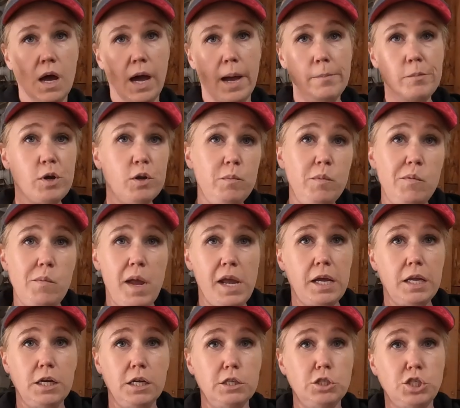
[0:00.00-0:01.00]
I'm going to be
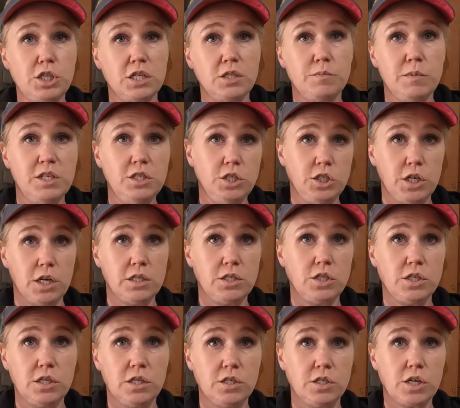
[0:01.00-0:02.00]
making an adjustment just
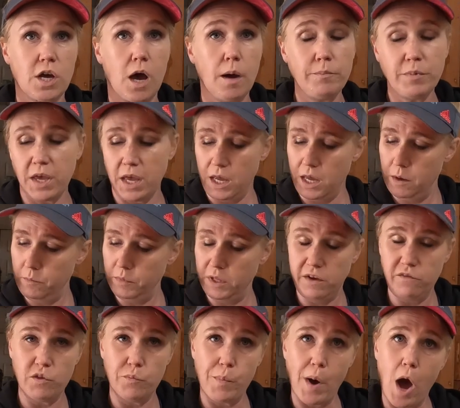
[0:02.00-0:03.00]
to the top cam,
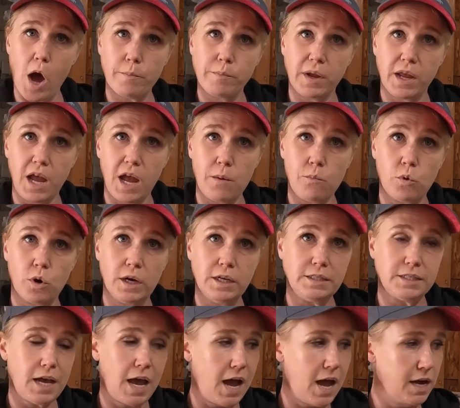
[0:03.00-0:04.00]
leave the bottom cam where it's
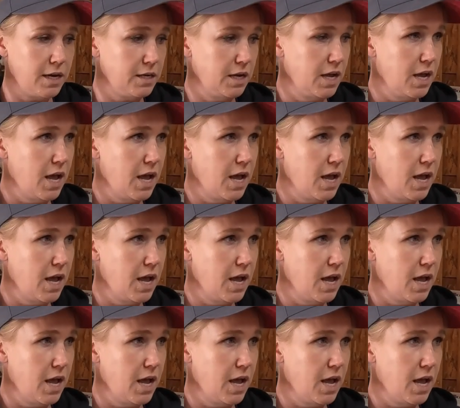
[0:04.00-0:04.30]
at,